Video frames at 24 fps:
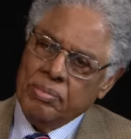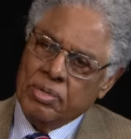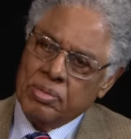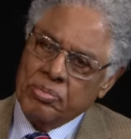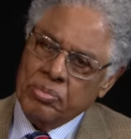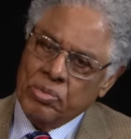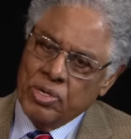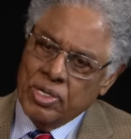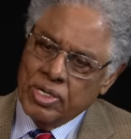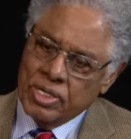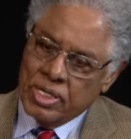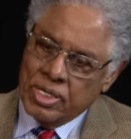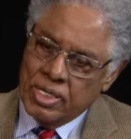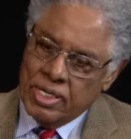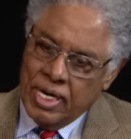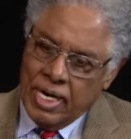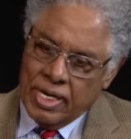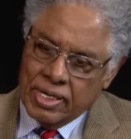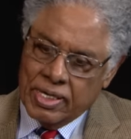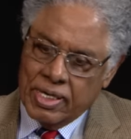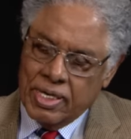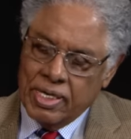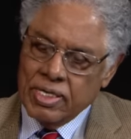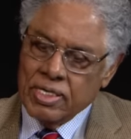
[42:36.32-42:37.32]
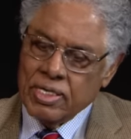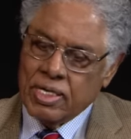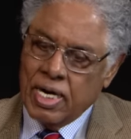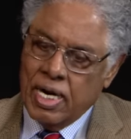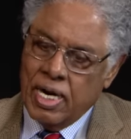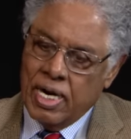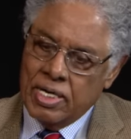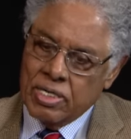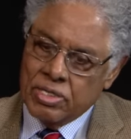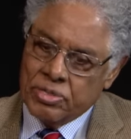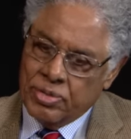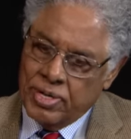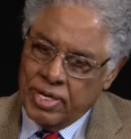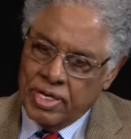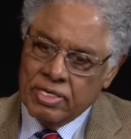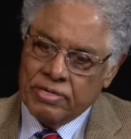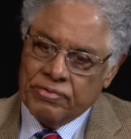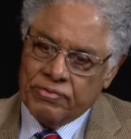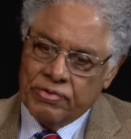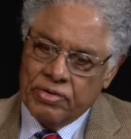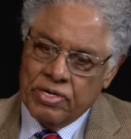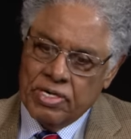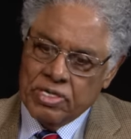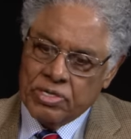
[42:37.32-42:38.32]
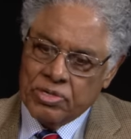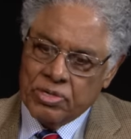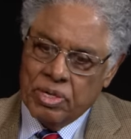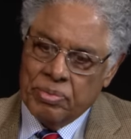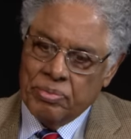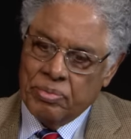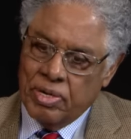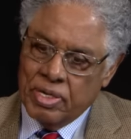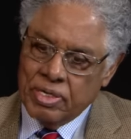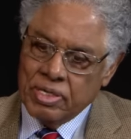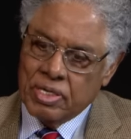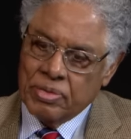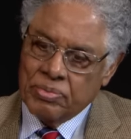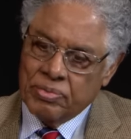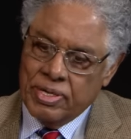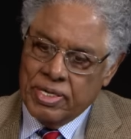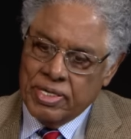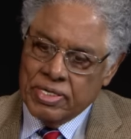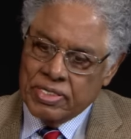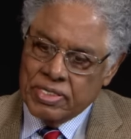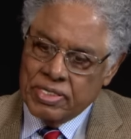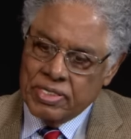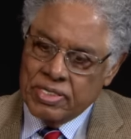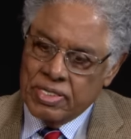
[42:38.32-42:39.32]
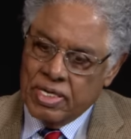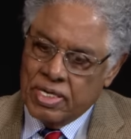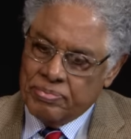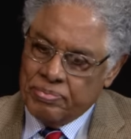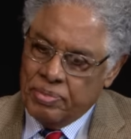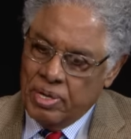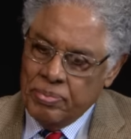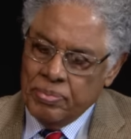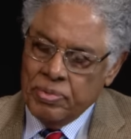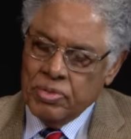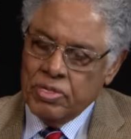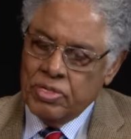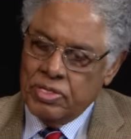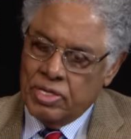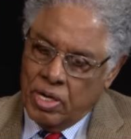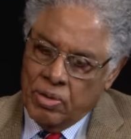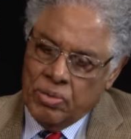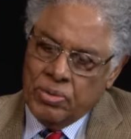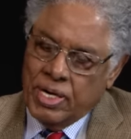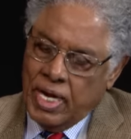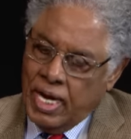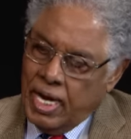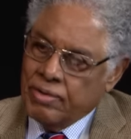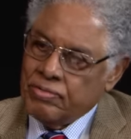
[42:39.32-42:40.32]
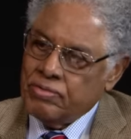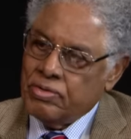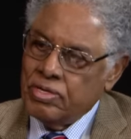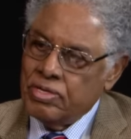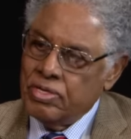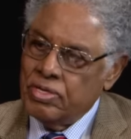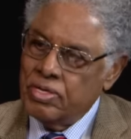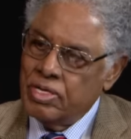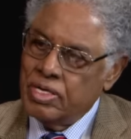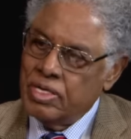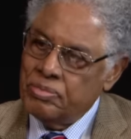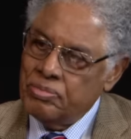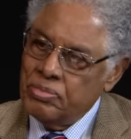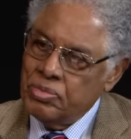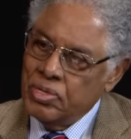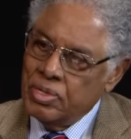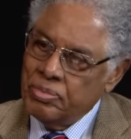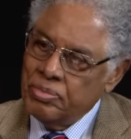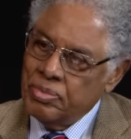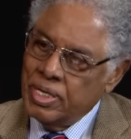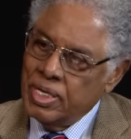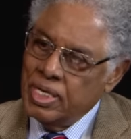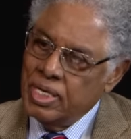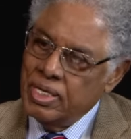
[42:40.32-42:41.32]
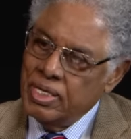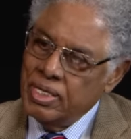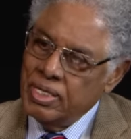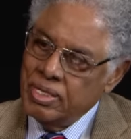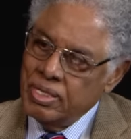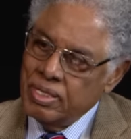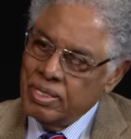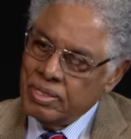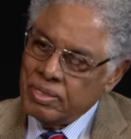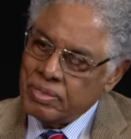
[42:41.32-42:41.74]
But more than that, the in-kind transfers are among the reasons that people don't have to earn more money.